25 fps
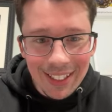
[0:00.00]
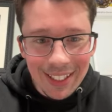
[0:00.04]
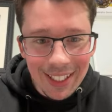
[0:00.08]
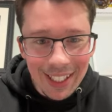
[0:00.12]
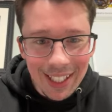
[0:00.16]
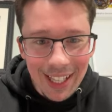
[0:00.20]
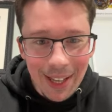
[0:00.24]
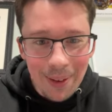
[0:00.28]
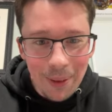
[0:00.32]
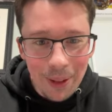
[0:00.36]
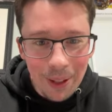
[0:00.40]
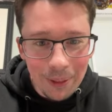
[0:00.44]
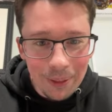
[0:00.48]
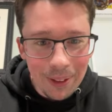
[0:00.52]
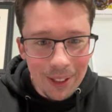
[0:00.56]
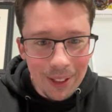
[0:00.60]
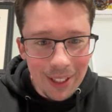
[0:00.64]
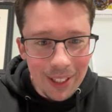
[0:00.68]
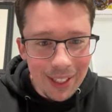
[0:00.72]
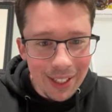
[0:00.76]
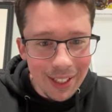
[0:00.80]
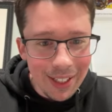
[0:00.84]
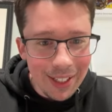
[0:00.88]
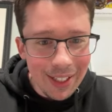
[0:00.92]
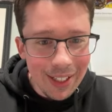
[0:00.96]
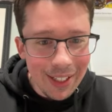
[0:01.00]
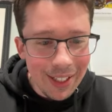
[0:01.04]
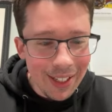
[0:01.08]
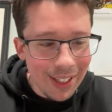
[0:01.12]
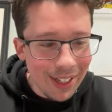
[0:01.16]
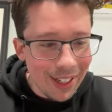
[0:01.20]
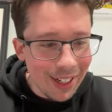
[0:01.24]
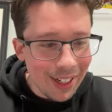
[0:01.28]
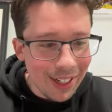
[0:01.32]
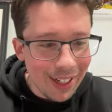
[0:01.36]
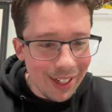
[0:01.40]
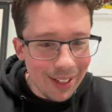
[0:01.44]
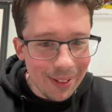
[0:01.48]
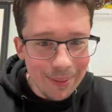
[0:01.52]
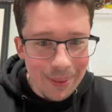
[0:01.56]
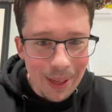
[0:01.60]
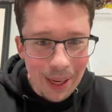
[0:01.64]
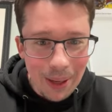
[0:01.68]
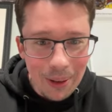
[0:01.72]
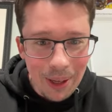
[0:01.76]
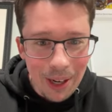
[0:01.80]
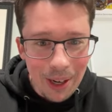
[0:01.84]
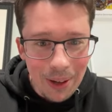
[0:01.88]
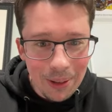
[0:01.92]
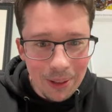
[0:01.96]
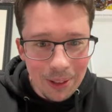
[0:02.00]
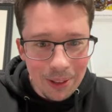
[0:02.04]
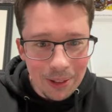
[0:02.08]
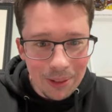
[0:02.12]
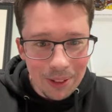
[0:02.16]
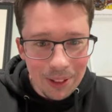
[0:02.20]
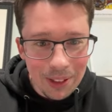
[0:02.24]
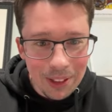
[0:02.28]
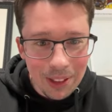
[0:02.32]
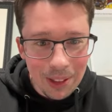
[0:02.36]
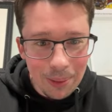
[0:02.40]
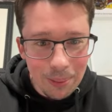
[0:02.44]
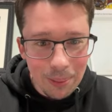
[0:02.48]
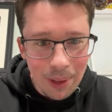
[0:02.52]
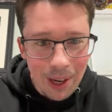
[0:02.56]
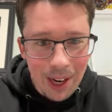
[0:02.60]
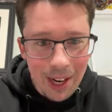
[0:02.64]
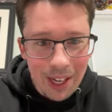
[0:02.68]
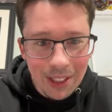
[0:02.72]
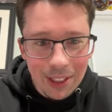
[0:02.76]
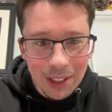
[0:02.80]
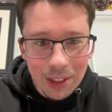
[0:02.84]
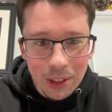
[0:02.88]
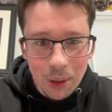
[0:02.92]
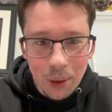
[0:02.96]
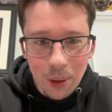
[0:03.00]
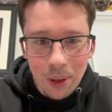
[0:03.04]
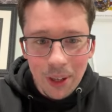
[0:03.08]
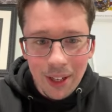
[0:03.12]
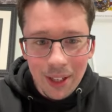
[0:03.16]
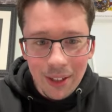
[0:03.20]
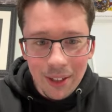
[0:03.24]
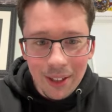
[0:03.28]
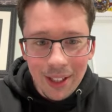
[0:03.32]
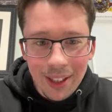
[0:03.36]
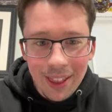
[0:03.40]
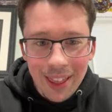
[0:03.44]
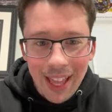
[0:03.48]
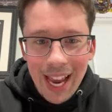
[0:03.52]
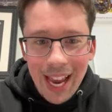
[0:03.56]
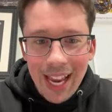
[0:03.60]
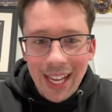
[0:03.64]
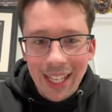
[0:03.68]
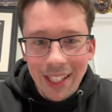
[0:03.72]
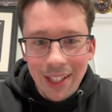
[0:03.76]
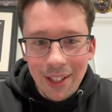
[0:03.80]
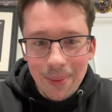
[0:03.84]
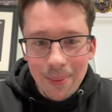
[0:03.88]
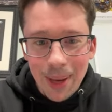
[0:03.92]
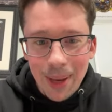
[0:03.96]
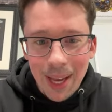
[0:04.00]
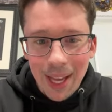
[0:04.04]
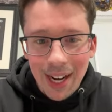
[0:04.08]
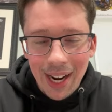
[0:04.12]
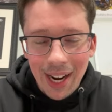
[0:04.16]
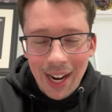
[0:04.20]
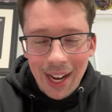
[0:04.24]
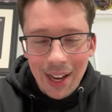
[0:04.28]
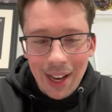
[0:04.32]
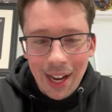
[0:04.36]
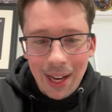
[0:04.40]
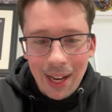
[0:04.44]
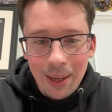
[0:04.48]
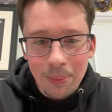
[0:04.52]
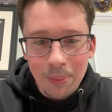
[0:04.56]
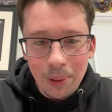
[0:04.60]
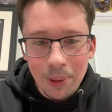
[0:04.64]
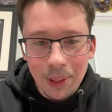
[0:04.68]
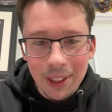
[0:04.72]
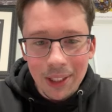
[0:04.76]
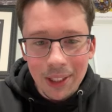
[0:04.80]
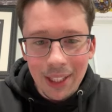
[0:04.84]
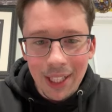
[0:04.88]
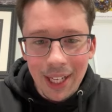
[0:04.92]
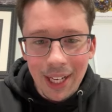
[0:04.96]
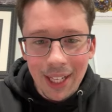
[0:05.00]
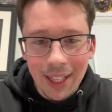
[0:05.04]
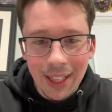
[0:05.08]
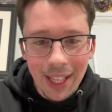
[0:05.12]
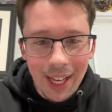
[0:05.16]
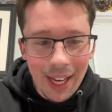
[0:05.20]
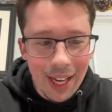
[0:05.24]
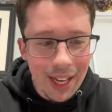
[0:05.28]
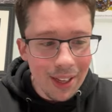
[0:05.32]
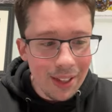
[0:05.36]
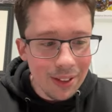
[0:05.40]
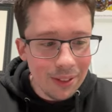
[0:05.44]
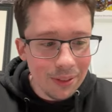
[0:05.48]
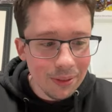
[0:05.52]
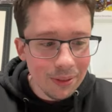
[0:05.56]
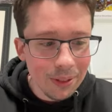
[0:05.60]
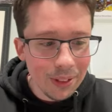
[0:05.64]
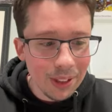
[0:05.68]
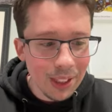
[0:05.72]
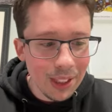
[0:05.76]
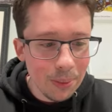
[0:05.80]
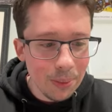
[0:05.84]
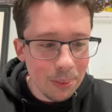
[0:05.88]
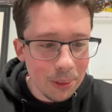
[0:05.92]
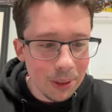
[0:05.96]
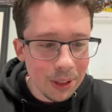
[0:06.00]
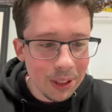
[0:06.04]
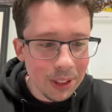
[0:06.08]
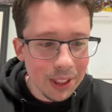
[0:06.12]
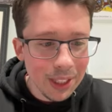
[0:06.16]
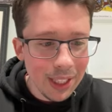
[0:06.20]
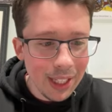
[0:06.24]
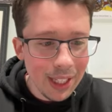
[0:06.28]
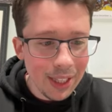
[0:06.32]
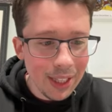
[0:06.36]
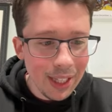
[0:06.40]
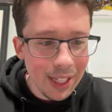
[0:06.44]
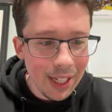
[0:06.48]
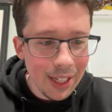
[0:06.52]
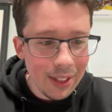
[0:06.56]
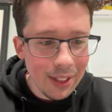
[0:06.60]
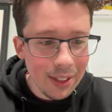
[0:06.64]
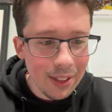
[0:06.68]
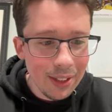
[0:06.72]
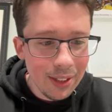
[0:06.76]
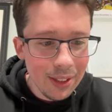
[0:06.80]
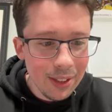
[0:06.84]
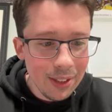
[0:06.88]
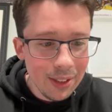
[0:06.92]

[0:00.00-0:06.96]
Give it a read. Um, I, I was really surprised. Jordan, thank you, man. I, I appreciate that. Really appreciate that.